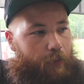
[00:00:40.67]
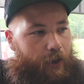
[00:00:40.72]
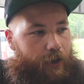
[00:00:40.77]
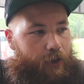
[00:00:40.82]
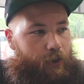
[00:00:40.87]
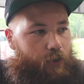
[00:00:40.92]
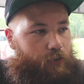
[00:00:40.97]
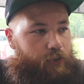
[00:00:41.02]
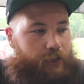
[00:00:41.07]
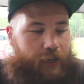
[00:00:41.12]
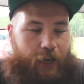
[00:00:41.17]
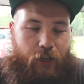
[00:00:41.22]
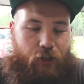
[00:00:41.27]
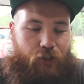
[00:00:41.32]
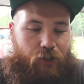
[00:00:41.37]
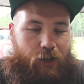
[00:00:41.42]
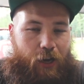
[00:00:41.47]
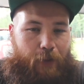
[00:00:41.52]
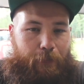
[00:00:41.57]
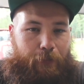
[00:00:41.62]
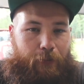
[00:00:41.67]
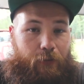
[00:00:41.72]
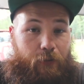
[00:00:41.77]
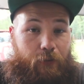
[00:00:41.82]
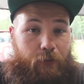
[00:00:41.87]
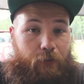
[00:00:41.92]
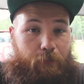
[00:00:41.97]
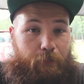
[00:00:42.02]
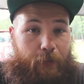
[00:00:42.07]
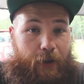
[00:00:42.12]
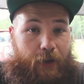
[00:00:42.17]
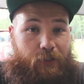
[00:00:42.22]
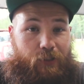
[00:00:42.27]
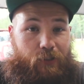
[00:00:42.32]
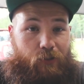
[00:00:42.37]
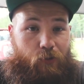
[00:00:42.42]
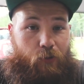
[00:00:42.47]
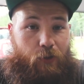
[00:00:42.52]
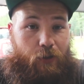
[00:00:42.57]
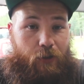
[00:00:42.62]
here at Dad's shop, back
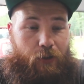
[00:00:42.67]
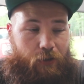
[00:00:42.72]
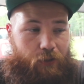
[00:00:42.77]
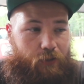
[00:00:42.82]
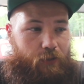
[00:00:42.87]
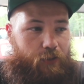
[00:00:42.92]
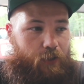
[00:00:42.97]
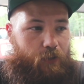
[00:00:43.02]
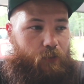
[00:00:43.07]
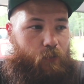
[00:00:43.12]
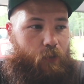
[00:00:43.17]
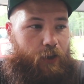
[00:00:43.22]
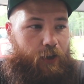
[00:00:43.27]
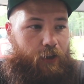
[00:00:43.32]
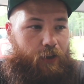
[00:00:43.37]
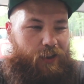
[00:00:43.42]
to getting ready.